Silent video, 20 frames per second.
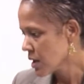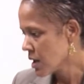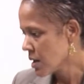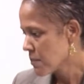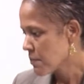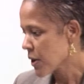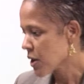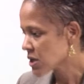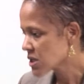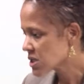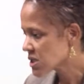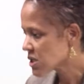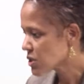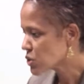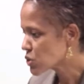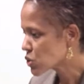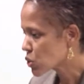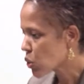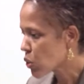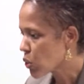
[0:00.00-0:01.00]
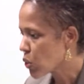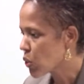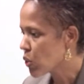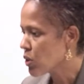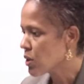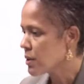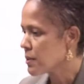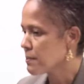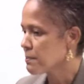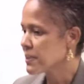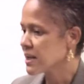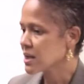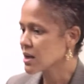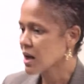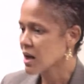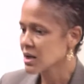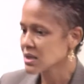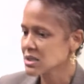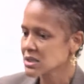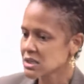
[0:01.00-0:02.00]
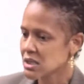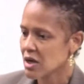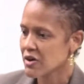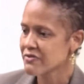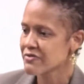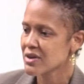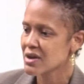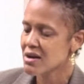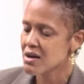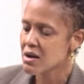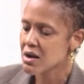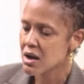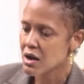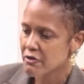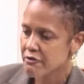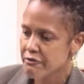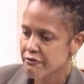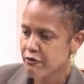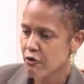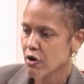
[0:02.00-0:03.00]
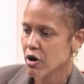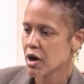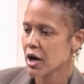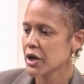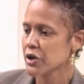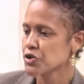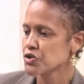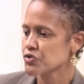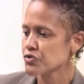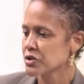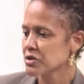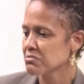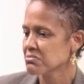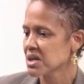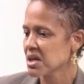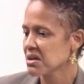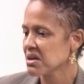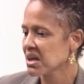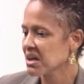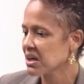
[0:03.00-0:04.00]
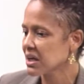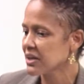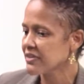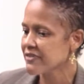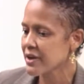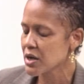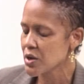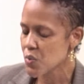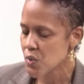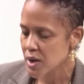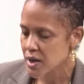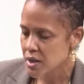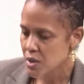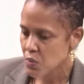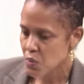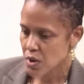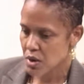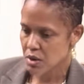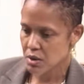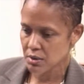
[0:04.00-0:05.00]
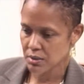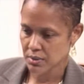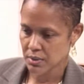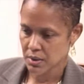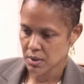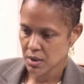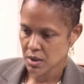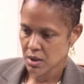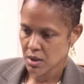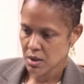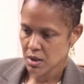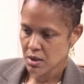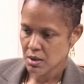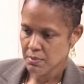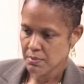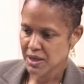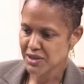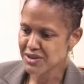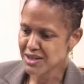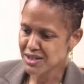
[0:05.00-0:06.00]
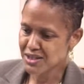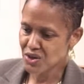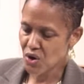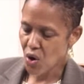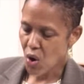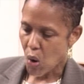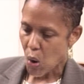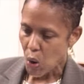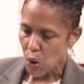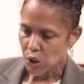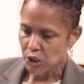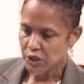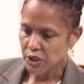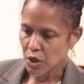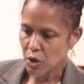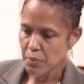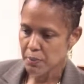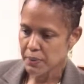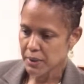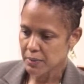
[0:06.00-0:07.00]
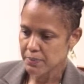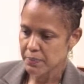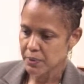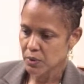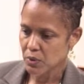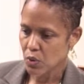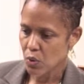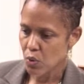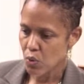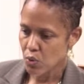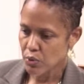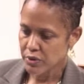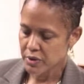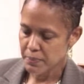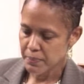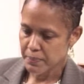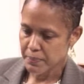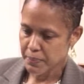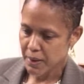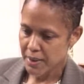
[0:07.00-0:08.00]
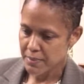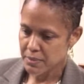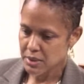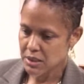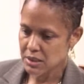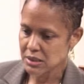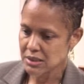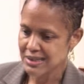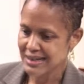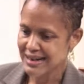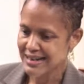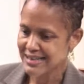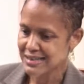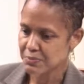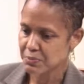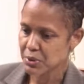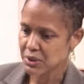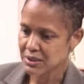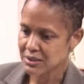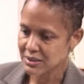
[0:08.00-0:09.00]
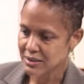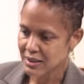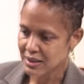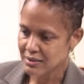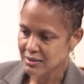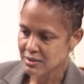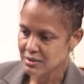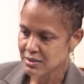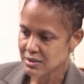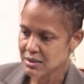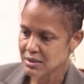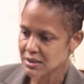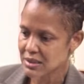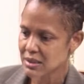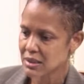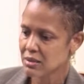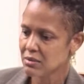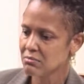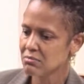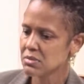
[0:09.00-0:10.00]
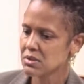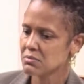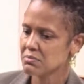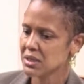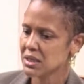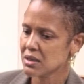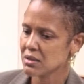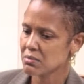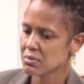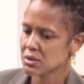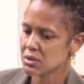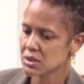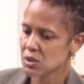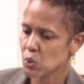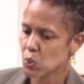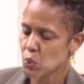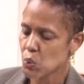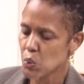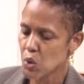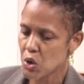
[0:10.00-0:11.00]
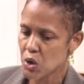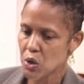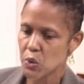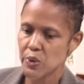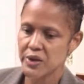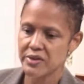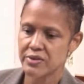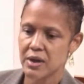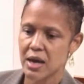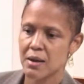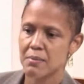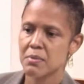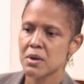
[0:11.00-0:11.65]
Persons who, because of their love for country, they can live anywhere in the world. But these are all young people who the Prime Minister has put together this team to be able to work with them